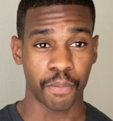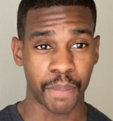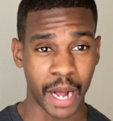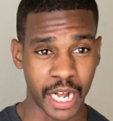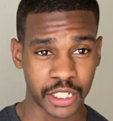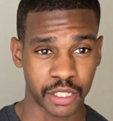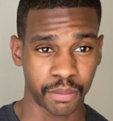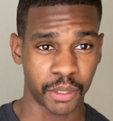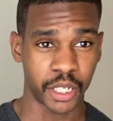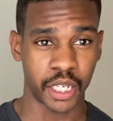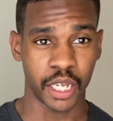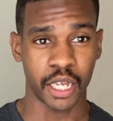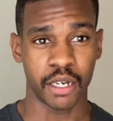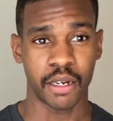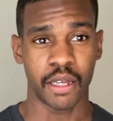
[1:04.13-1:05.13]
possibly
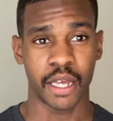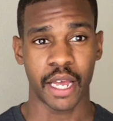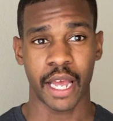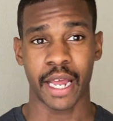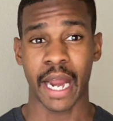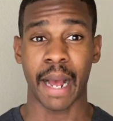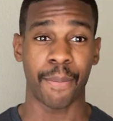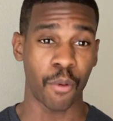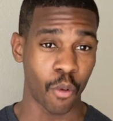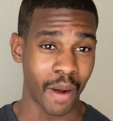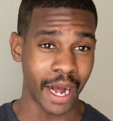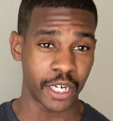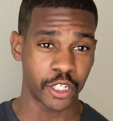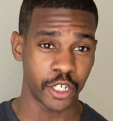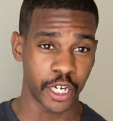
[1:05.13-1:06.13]
get an Apple
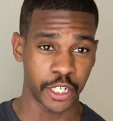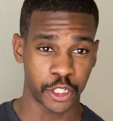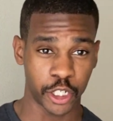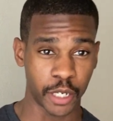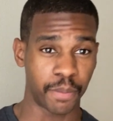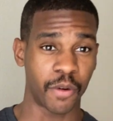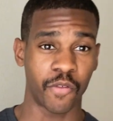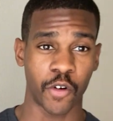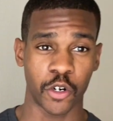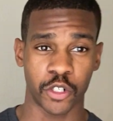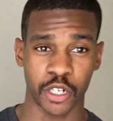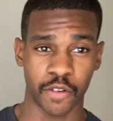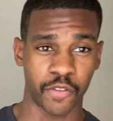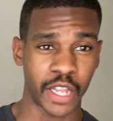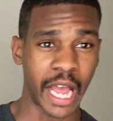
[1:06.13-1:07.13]
Watch, a cheaper version
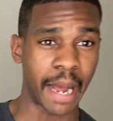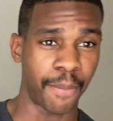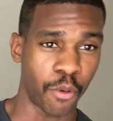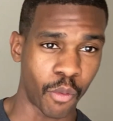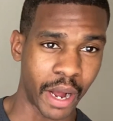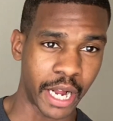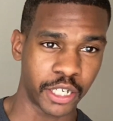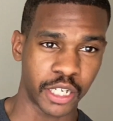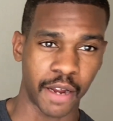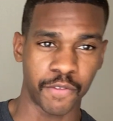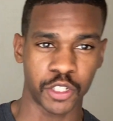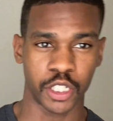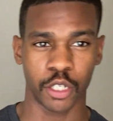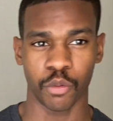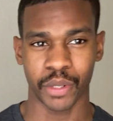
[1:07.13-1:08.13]
of the Apple Watch.
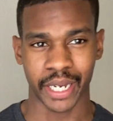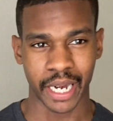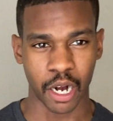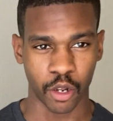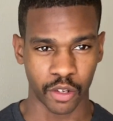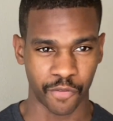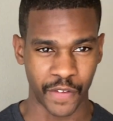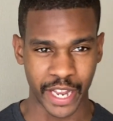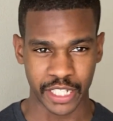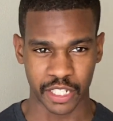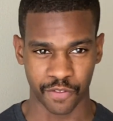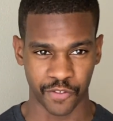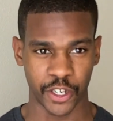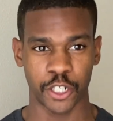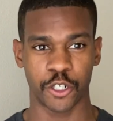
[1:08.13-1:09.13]
Obviously, you wouldn't get all the fancy
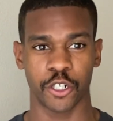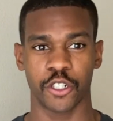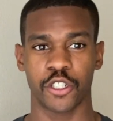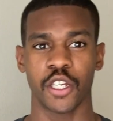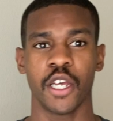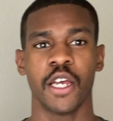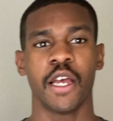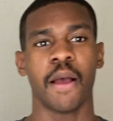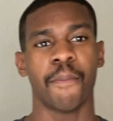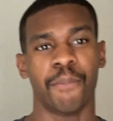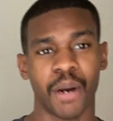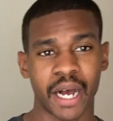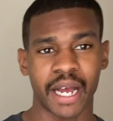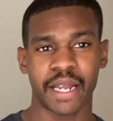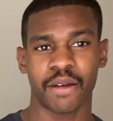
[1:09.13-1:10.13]
features,
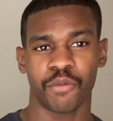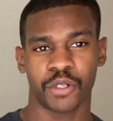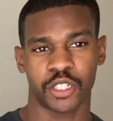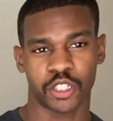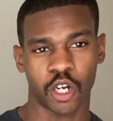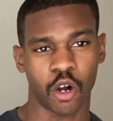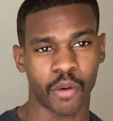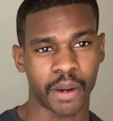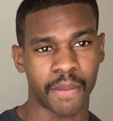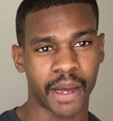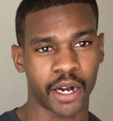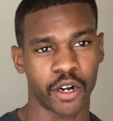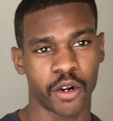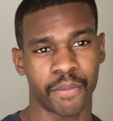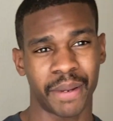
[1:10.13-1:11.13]
but with this heart rate
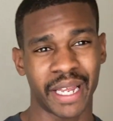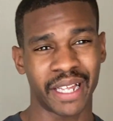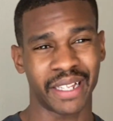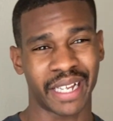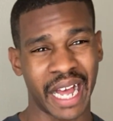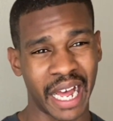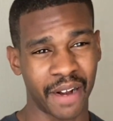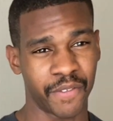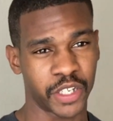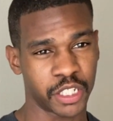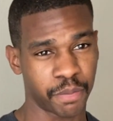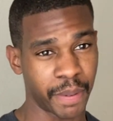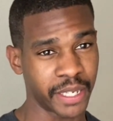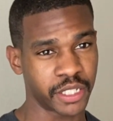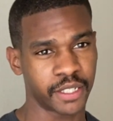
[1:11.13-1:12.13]
monitor being kind of
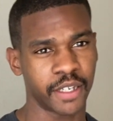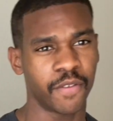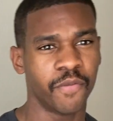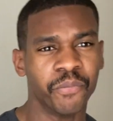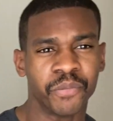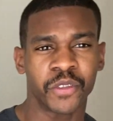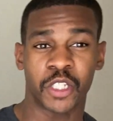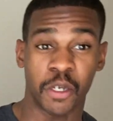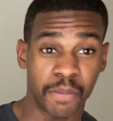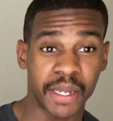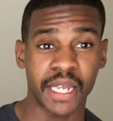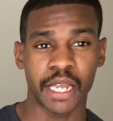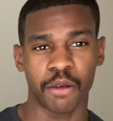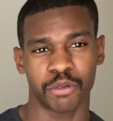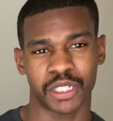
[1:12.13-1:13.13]
expensive, to
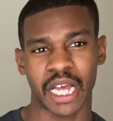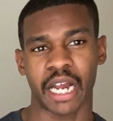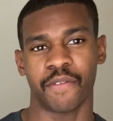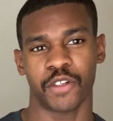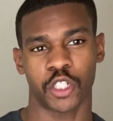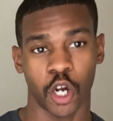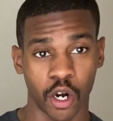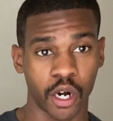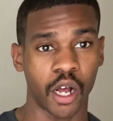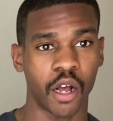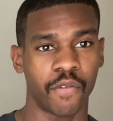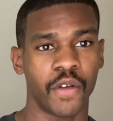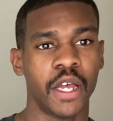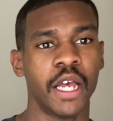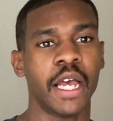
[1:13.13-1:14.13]
me, it was kind of a
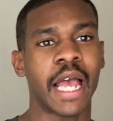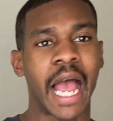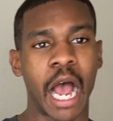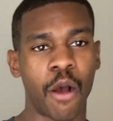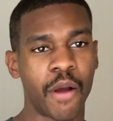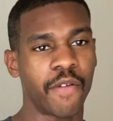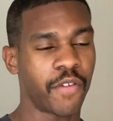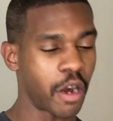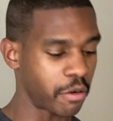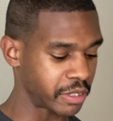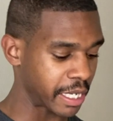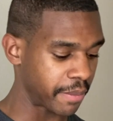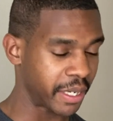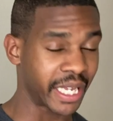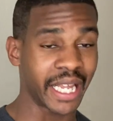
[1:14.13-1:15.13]
turnoff. However, I was
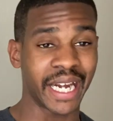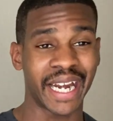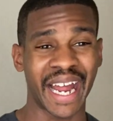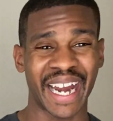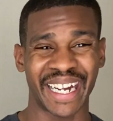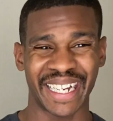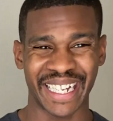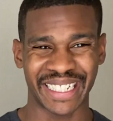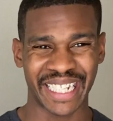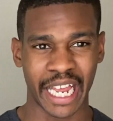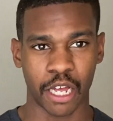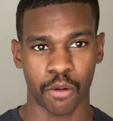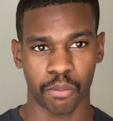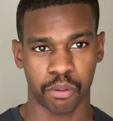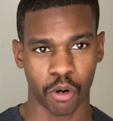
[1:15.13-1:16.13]
able to get it at a
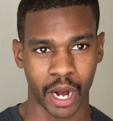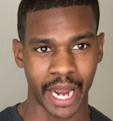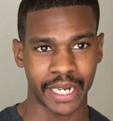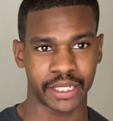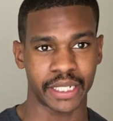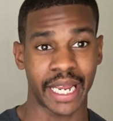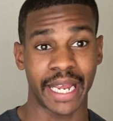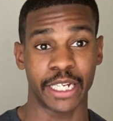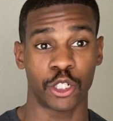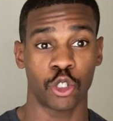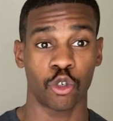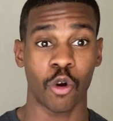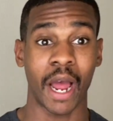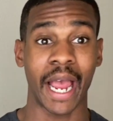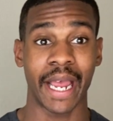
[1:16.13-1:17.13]
discount price and
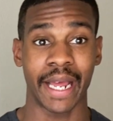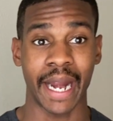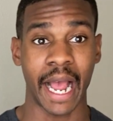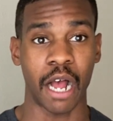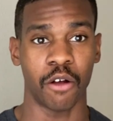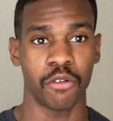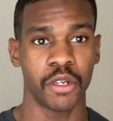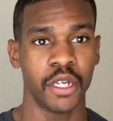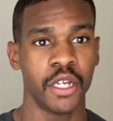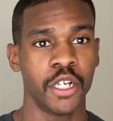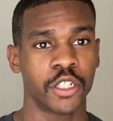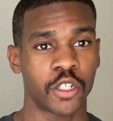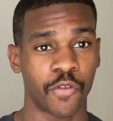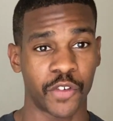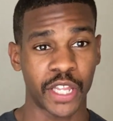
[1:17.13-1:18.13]
try it out.
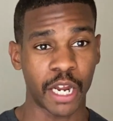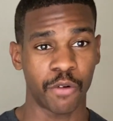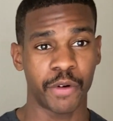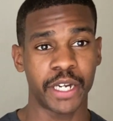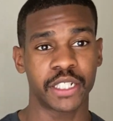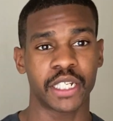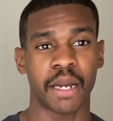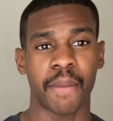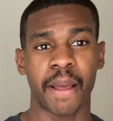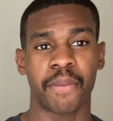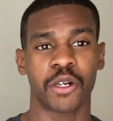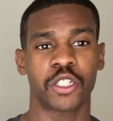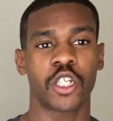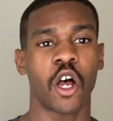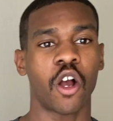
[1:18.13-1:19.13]
So for that reason, I'm able
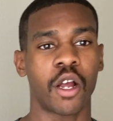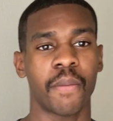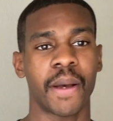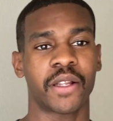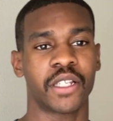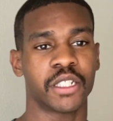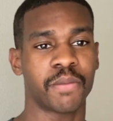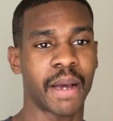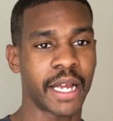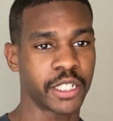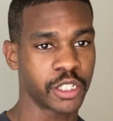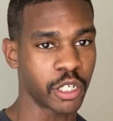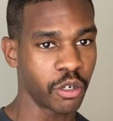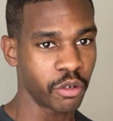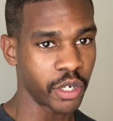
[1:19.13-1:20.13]
to talk about this
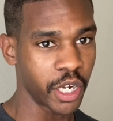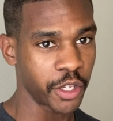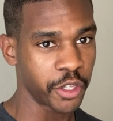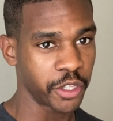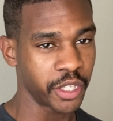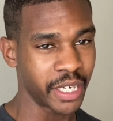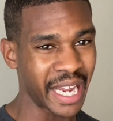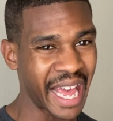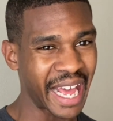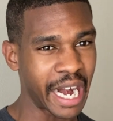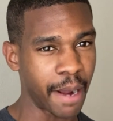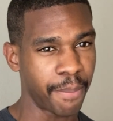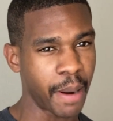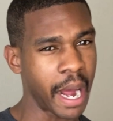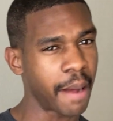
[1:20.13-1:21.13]
MZ. Other than that, I
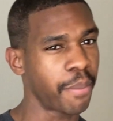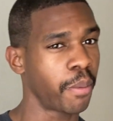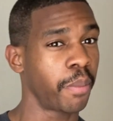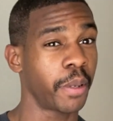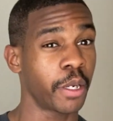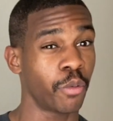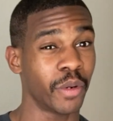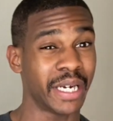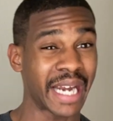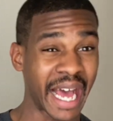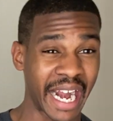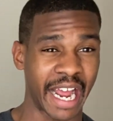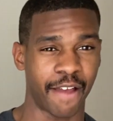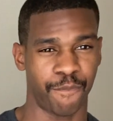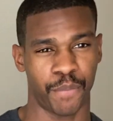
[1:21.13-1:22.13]
probably would not
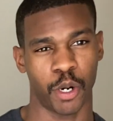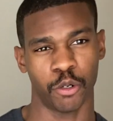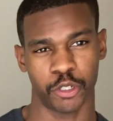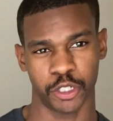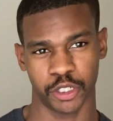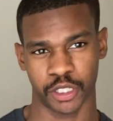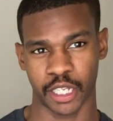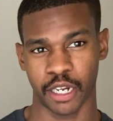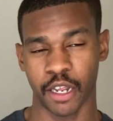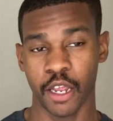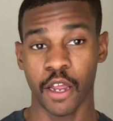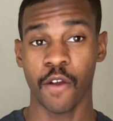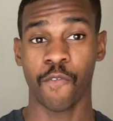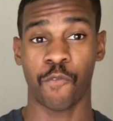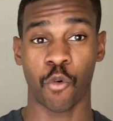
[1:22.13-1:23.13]
have purchased it
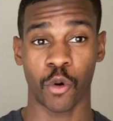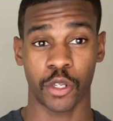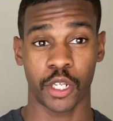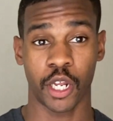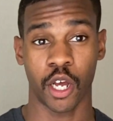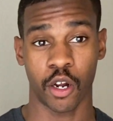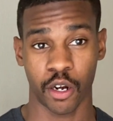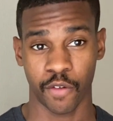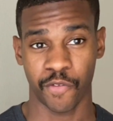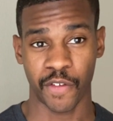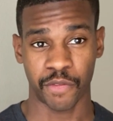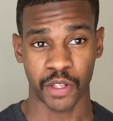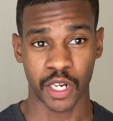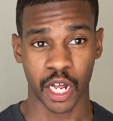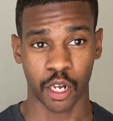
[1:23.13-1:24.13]
for the
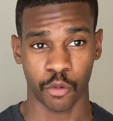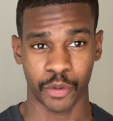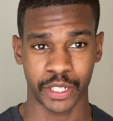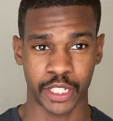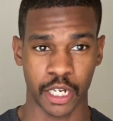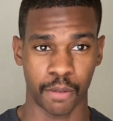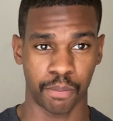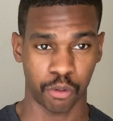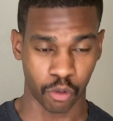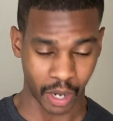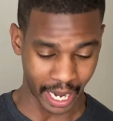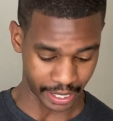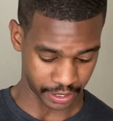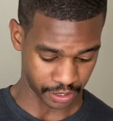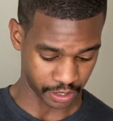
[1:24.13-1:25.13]
$150 retail
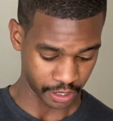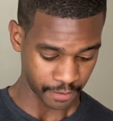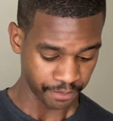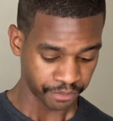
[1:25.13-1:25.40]
price.